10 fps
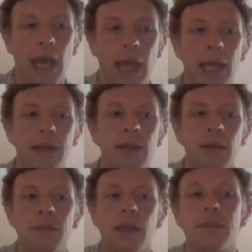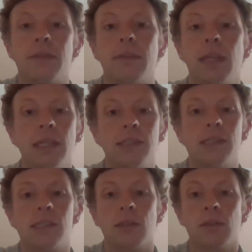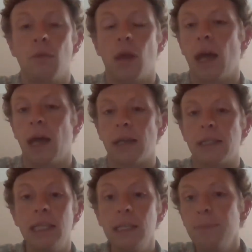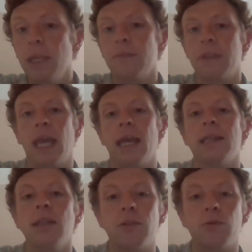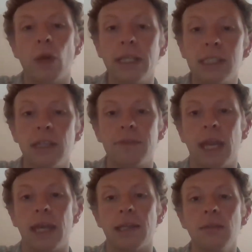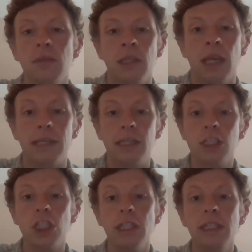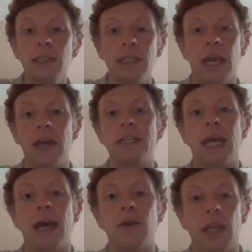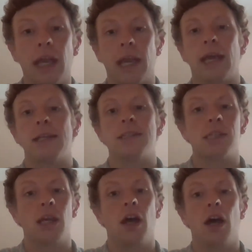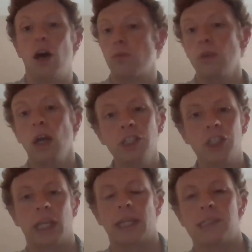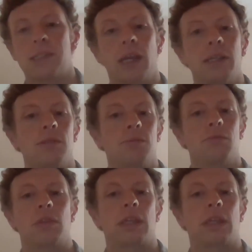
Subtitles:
And this keeping of cattle and raising of cattle initially carried out as a ranching exercise.